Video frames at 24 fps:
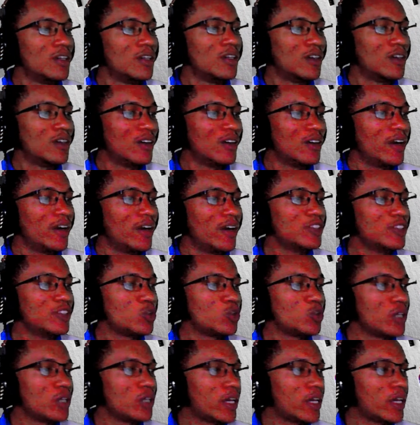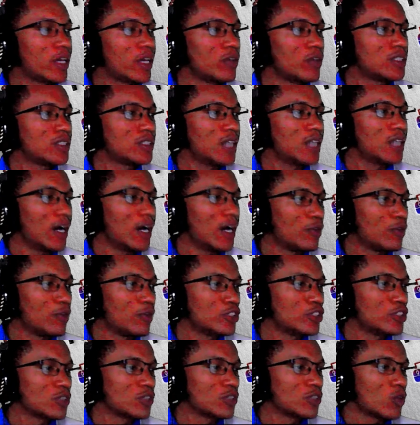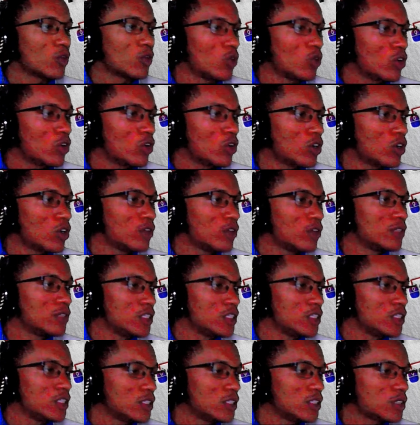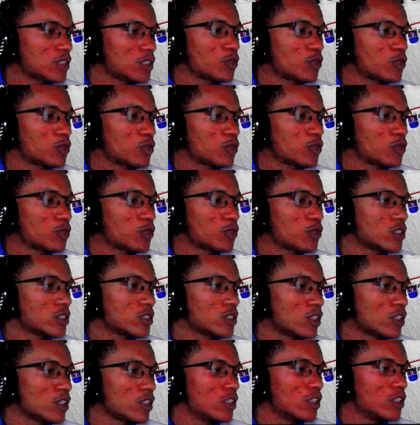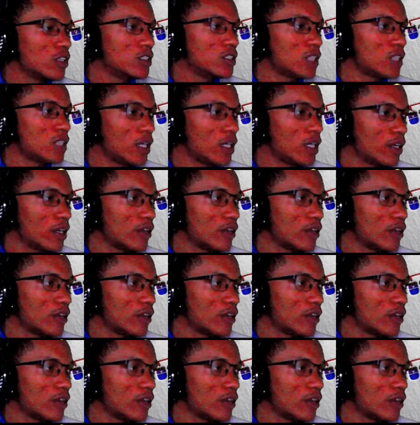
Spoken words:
Alright, so they gave us the average of all of these 4 solids here.